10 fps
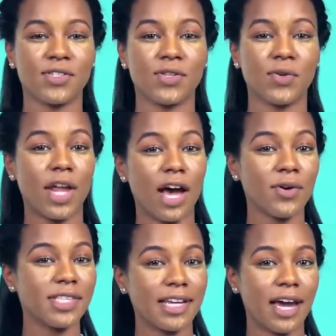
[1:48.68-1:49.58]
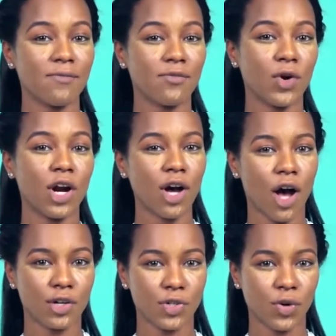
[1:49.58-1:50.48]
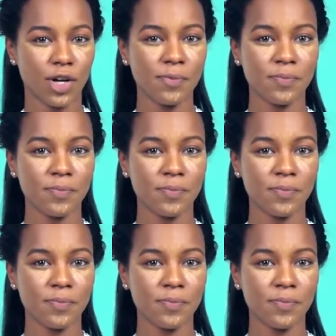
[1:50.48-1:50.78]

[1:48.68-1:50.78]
So now it's time for our contour.